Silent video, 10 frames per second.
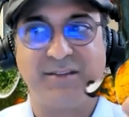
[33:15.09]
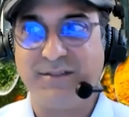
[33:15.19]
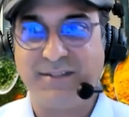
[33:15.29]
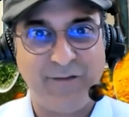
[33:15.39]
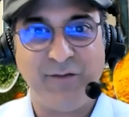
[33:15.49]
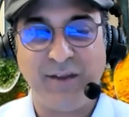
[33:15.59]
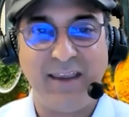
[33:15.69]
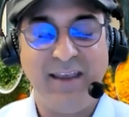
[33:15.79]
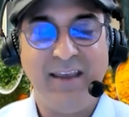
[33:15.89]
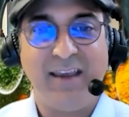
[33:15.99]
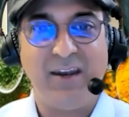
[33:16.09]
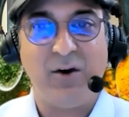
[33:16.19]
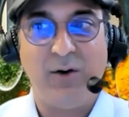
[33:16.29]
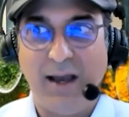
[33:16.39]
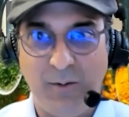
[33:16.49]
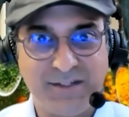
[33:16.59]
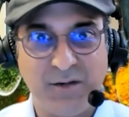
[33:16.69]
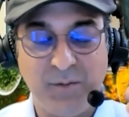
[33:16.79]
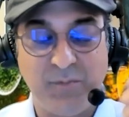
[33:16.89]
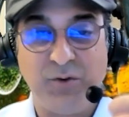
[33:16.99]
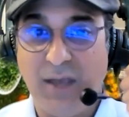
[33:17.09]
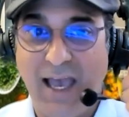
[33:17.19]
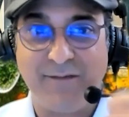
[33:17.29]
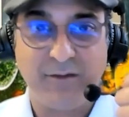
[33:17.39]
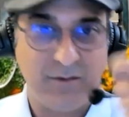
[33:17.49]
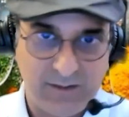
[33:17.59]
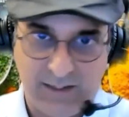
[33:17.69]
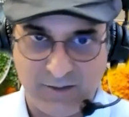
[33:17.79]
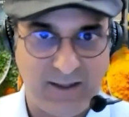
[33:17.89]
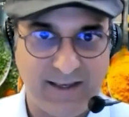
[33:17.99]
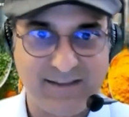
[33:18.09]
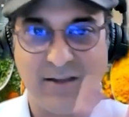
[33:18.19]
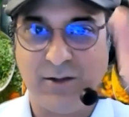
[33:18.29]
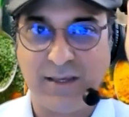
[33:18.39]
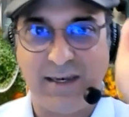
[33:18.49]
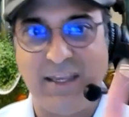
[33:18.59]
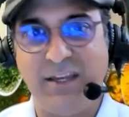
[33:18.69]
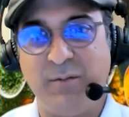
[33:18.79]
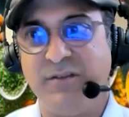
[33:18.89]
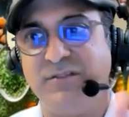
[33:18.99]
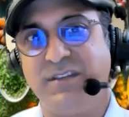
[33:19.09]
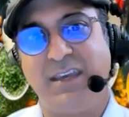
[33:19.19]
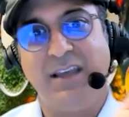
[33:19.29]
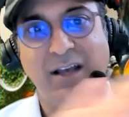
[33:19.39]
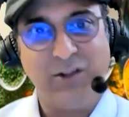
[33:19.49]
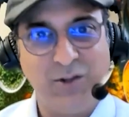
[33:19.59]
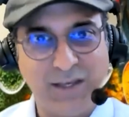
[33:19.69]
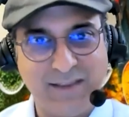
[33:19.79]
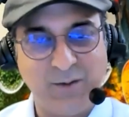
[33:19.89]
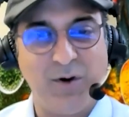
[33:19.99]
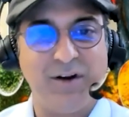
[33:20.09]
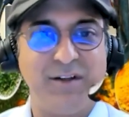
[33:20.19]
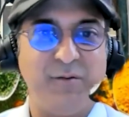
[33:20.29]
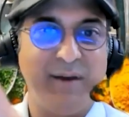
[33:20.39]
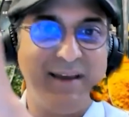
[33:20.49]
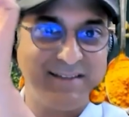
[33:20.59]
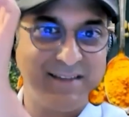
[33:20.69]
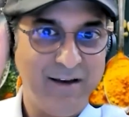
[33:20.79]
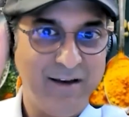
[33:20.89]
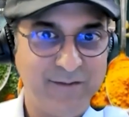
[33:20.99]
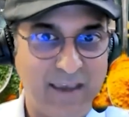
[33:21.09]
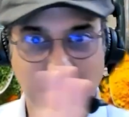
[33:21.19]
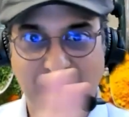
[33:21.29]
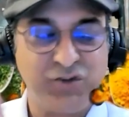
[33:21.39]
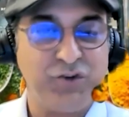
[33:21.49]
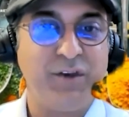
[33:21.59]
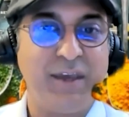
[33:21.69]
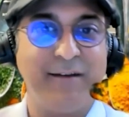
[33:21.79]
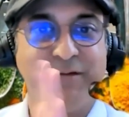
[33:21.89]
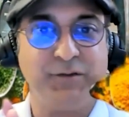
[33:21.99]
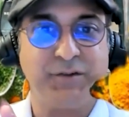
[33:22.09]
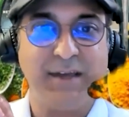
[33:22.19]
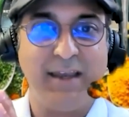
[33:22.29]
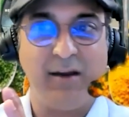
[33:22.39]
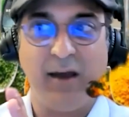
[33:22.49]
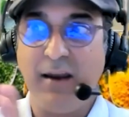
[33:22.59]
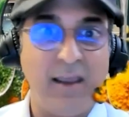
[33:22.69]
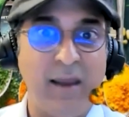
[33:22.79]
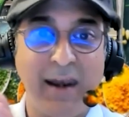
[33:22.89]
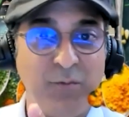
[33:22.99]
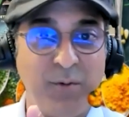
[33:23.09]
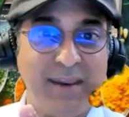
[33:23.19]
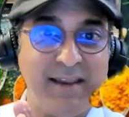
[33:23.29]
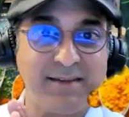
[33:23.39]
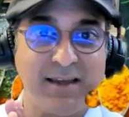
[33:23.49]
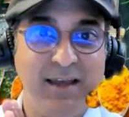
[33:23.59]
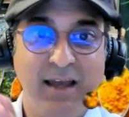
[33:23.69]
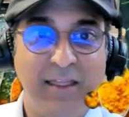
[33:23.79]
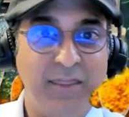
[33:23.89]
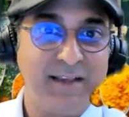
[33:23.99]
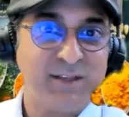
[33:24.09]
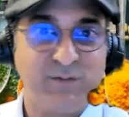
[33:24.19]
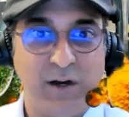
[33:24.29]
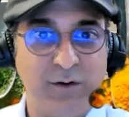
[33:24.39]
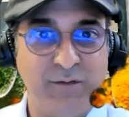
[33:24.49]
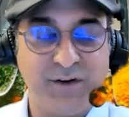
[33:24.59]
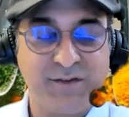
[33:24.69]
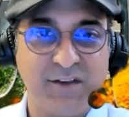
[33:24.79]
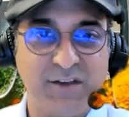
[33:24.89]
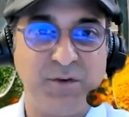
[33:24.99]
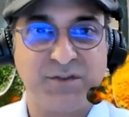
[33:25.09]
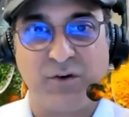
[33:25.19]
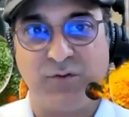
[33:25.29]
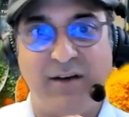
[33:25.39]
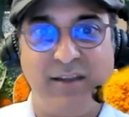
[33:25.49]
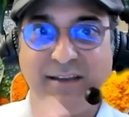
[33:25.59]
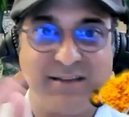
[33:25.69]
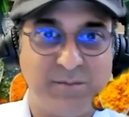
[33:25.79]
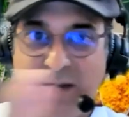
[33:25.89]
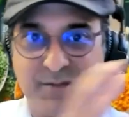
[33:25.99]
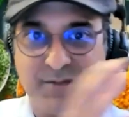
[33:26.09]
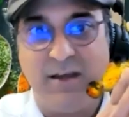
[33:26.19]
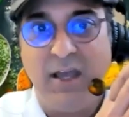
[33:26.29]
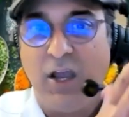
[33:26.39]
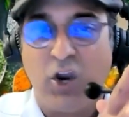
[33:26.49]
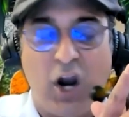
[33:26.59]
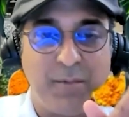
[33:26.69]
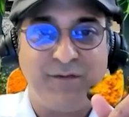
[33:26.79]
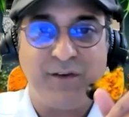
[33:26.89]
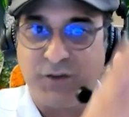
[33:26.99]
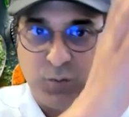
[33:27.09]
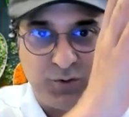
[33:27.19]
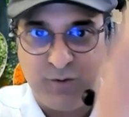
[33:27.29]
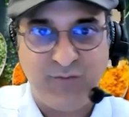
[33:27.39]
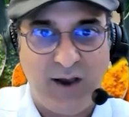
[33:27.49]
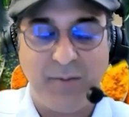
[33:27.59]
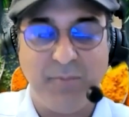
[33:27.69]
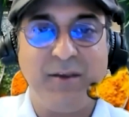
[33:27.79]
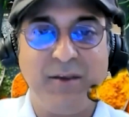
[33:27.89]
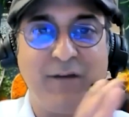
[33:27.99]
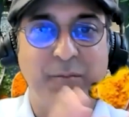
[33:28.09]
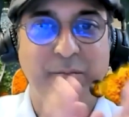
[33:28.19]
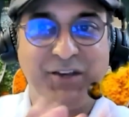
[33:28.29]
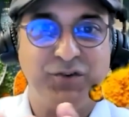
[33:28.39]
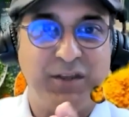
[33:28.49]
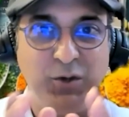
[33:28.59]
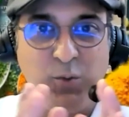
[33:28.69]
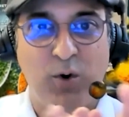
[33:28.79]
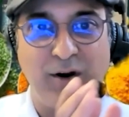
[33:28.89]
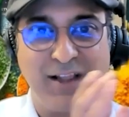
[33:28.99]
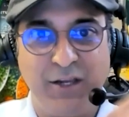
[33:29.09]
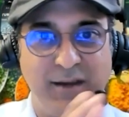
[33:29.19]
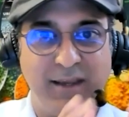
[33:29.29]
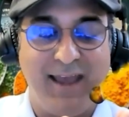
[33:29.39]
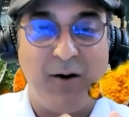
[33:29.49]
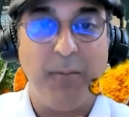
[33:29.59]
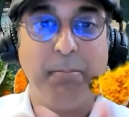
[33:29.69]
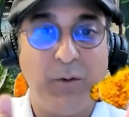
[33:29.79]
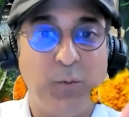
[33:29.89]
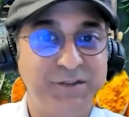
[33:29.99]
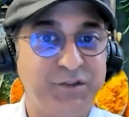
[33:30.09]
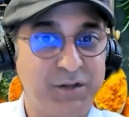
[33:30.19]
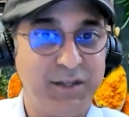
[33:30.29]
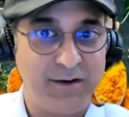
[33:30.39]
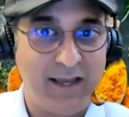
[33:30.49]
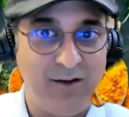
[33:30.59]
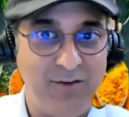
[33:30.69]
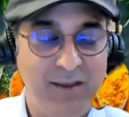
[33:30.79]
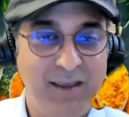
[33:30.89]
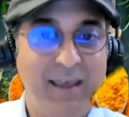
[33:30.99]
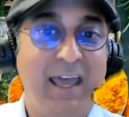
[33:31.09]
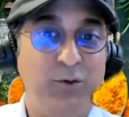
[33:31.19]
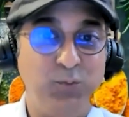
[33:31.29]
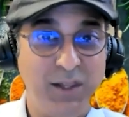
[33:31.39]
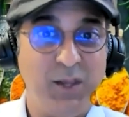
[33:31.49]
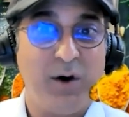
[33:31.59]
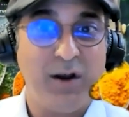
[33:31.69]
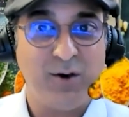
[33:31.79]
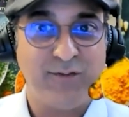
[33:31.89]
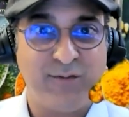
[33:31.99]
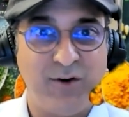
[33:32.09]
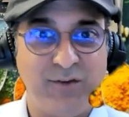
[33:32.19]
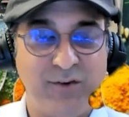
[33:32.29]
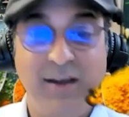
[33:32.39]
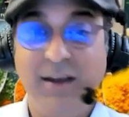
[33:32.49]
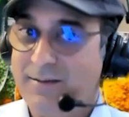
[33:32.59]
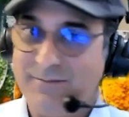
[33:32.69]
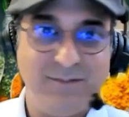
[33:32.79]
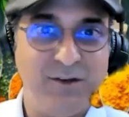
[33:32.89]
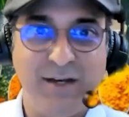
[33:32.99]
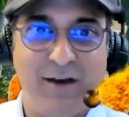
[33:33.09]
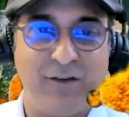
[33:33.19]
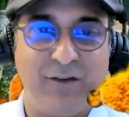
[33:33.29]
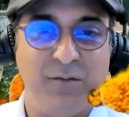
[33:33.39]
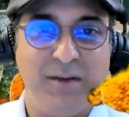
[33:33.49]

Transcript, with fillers: So definitely, you know, I always tell people you have to like, like I said, look at EWG, look at the water database, get make sure you get a filter that you know and not not everybody needs a uh, this a uh, reverse osmosis or gravity like sometimes the carbon filter will do fine but you have to make sure that you are clearing it out but once you clear it out and you really want to go further you're never going to be